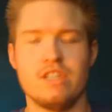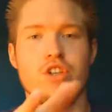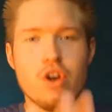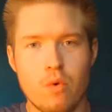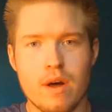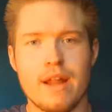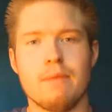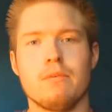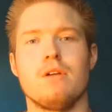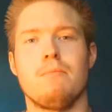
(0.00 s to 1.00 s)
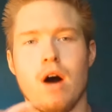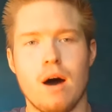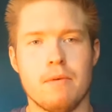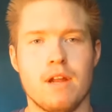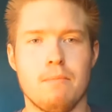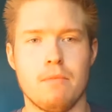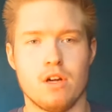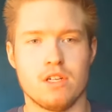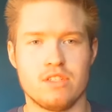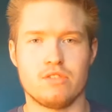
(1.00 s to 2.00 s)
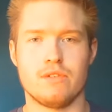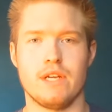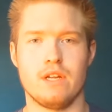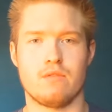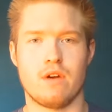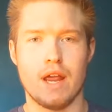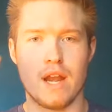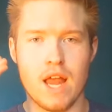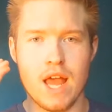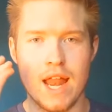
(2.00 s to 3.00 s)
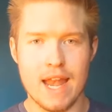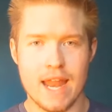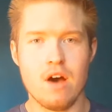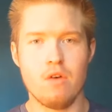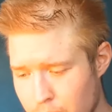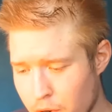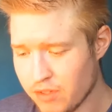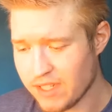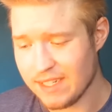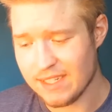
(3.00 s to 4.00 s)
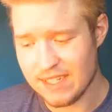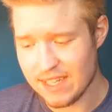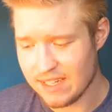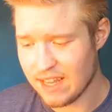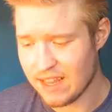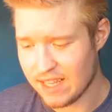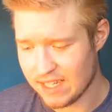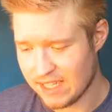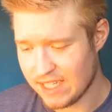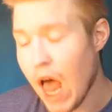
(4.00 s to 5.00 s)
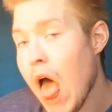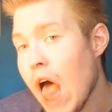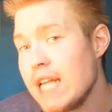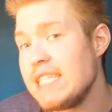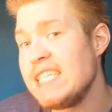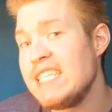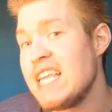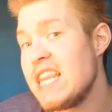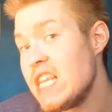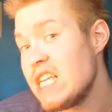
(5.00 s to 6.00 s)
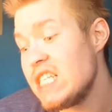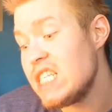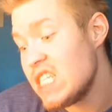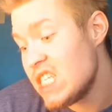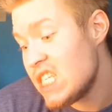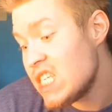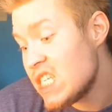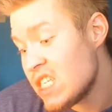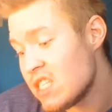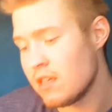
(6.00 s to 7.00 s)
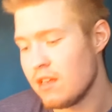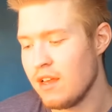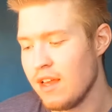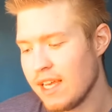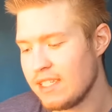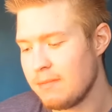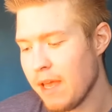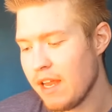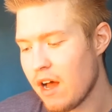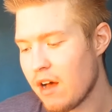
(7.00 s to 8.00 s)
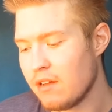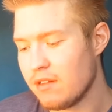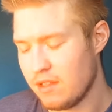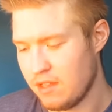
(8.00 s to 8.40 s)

you know what? I'm gonna pop it up on the screen right now. Pro7ein synthesis synthesis is made of